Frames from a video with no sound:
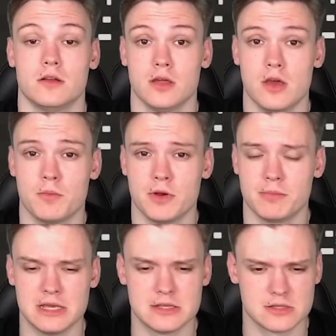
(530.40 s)
Okay, opponent
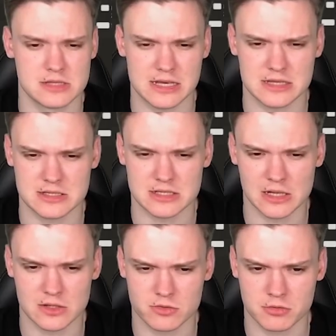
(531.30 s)
plays Knight
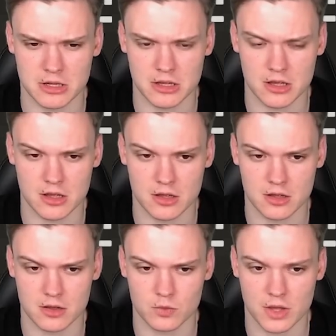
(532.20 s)
C3.
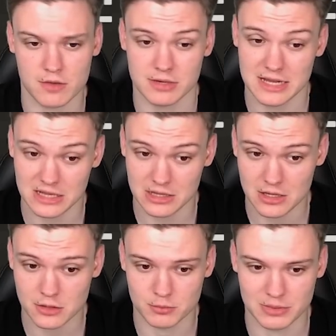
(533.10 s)
We have an
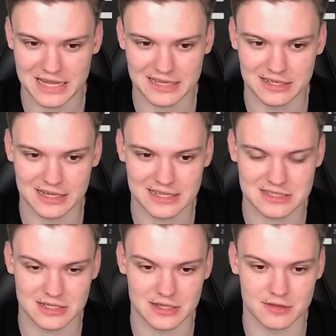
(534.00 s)
idea to play
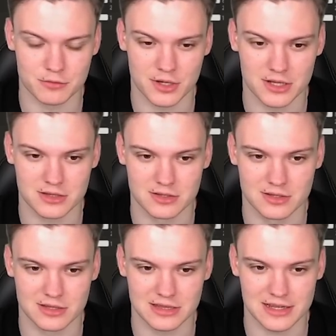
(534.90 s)
aggressive with
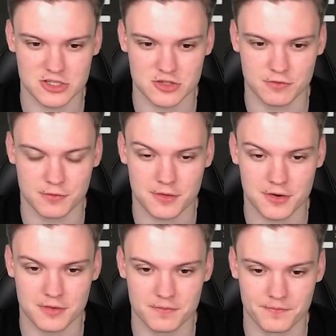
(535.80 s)
Knight
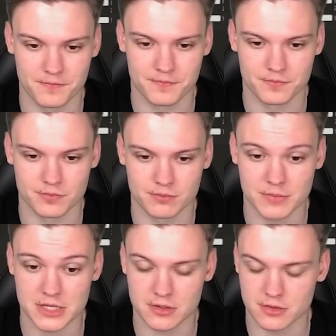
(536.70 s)
G4.
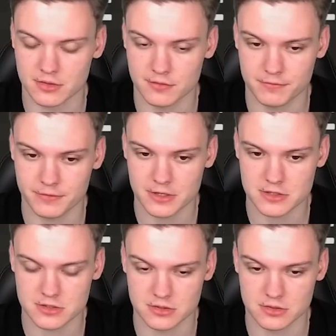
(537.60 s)
But
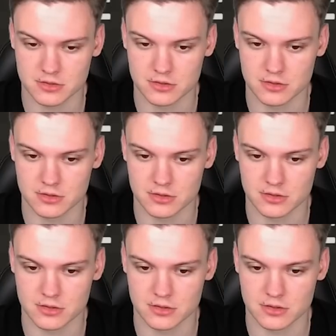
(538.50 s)
first,
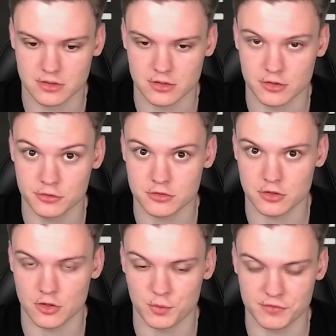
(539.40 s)
rooks on
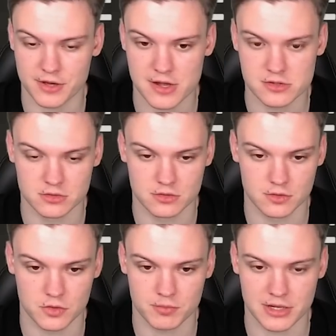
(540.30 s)
the open files.
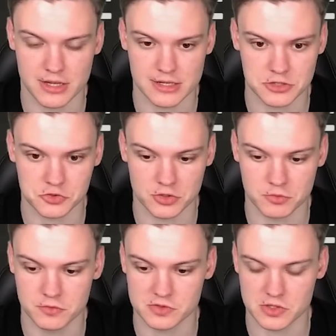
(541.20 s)
You play natural
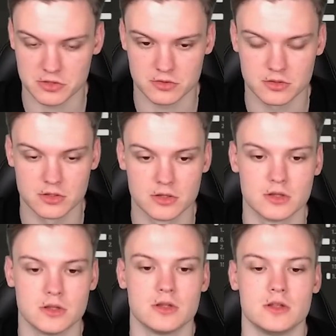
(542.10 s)
moves and
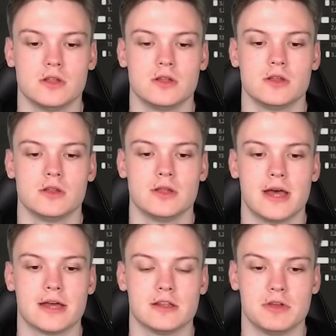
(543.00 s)

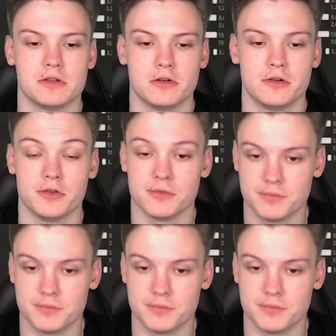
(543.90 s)
activate all of your